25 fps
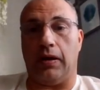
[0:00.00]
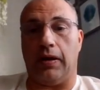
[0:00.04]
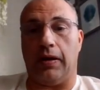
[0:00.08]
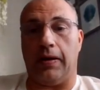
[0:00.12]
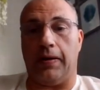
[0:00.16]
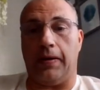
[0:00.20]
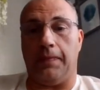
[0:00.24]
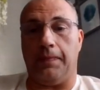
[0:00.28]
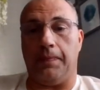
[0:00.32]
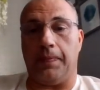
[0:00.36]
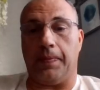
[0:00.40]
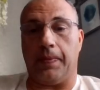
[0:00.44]

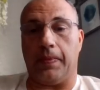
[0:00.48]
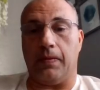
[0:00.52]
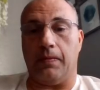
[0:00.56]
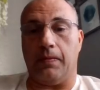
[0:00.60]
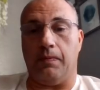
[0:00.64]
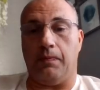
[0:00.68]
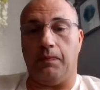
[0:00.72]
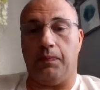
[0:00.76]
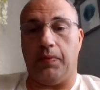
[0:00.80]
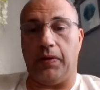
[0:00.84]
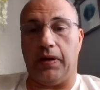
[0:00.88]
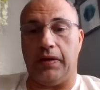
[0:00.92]
Um,
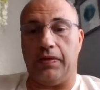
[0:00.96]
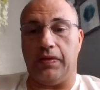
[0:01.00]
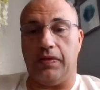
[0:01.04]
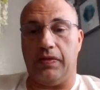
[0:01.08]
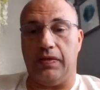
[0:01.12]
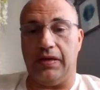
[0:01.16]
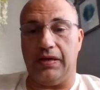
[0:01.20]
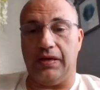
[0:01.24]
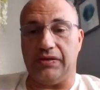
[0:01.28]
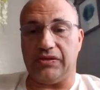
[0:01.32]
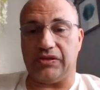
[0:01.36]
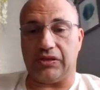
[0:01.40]

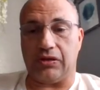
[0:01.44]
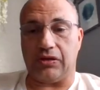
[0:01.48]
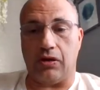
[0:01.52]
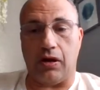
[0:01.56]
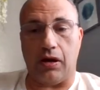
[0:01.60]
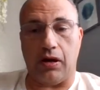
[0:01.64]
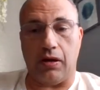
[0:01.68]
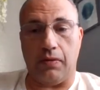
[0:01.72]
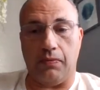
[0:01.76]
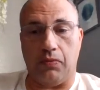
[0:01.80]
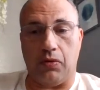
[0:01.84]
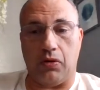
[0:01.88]
but this
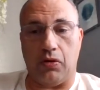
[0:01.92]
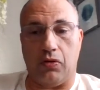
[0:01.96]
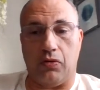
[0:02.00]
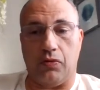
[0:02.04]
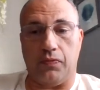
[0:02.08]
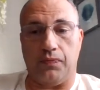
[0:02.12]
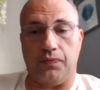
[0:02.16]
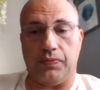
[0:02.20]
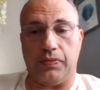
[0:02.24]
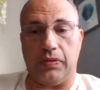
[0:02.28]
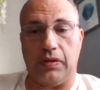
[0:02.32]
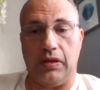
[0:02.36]
combo
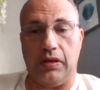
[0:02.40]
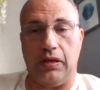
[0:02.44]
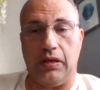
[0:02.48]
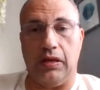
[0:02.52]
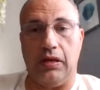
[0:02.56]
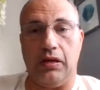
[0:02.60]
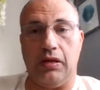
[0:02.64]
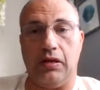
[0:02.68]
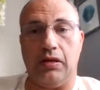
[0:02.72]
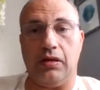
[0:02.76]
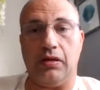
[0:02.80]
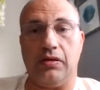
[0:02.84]

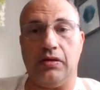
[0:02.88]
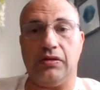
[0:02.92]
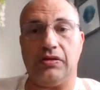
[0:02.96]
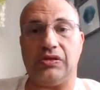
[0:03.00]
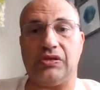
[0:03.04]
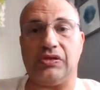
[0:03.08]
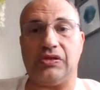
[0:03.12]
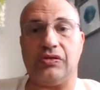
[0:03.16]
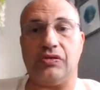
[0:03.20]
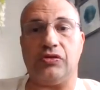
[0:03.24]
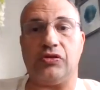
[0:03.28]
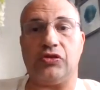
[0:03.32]

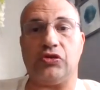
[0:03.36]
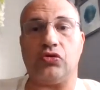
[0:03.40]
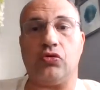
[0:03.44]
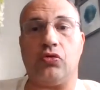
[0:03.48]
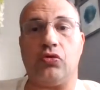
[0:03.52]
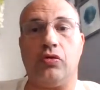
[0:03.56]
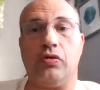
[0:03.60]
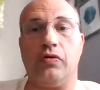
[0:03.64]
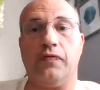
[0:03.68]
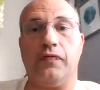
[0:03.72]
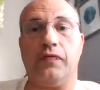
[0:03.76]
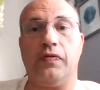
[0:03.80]
is
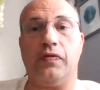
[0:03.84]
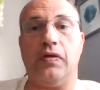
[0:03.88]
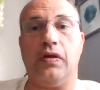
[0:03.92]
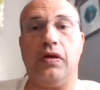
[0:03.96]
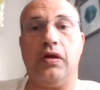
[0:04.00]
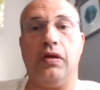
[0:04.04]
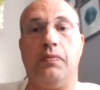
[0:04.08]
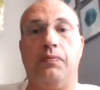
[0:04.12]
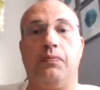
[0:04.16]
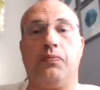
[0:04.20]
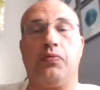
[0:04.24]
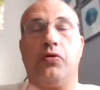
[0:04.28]
sort of
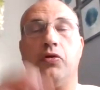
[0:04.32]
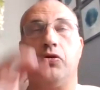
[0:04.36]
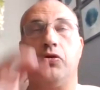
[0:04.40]
the